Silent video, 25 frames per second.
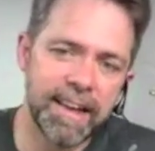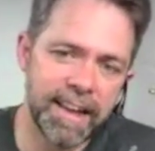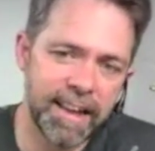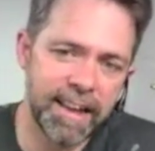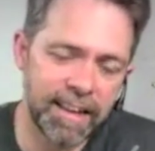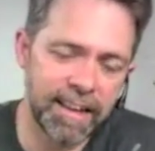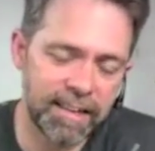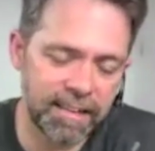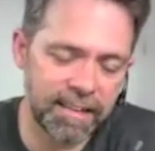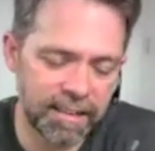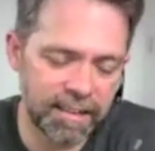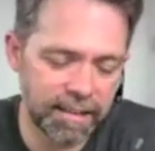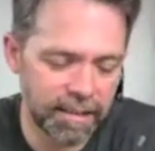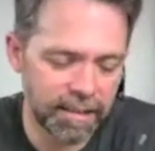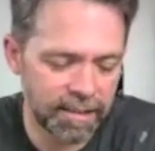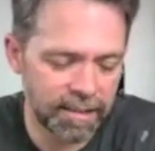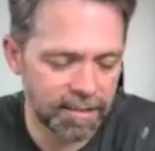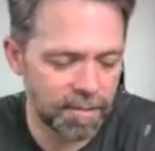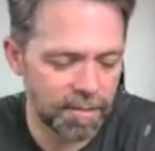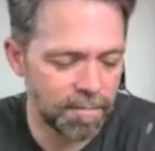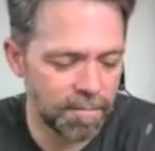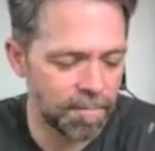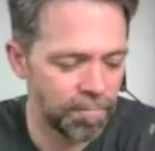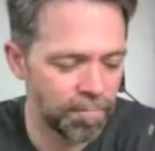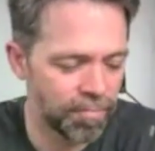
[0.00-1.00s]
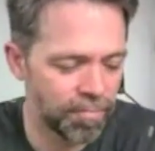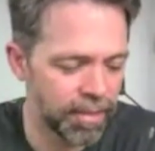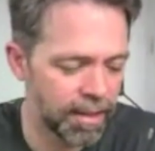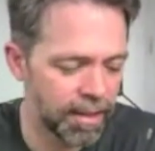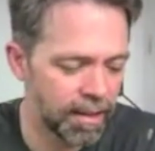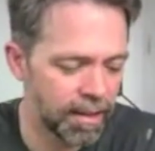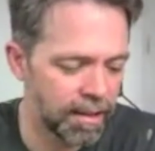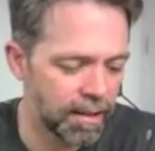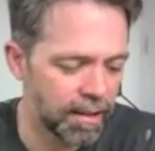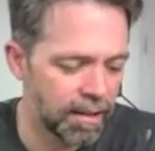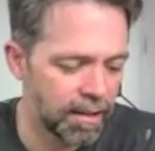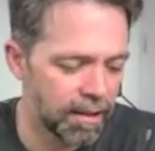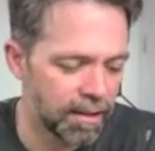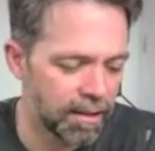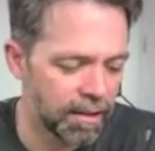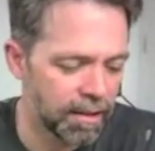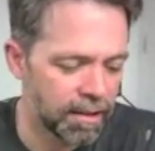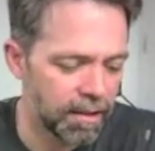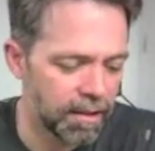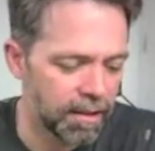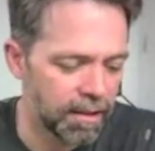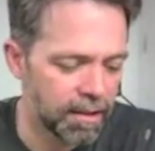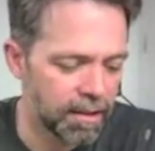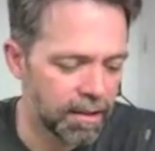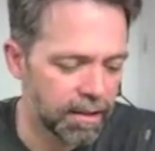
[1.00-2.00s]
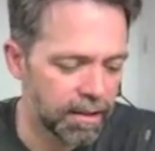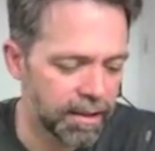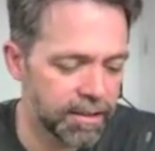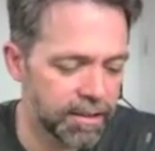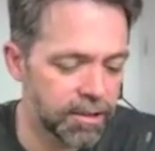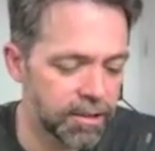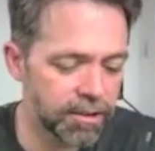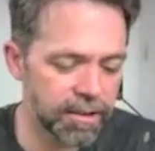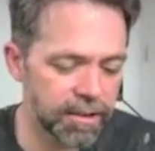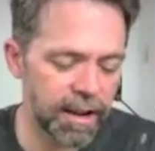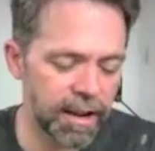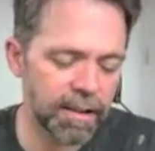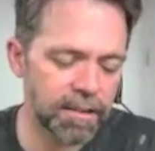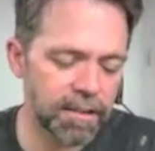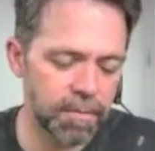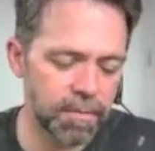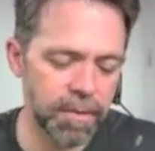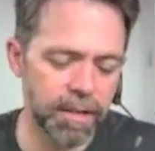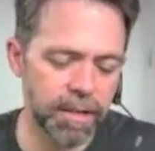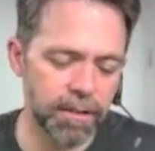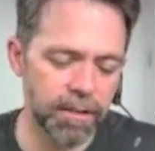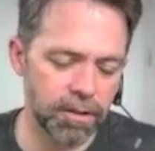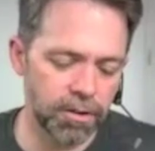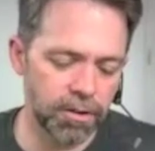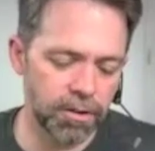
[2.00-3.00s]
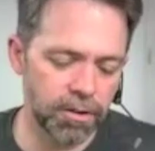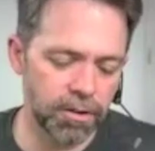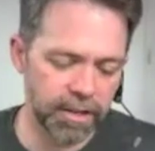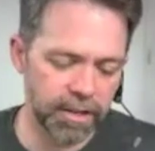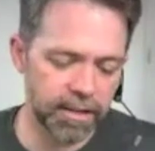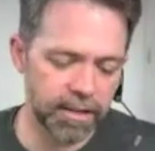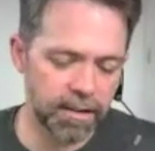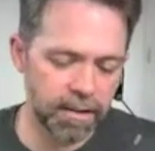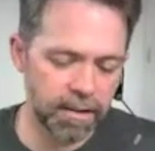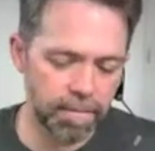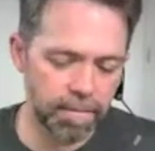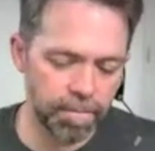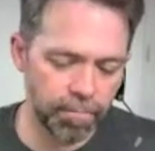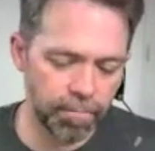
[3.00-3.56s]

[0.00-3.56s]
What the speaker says: And it turned out to me though that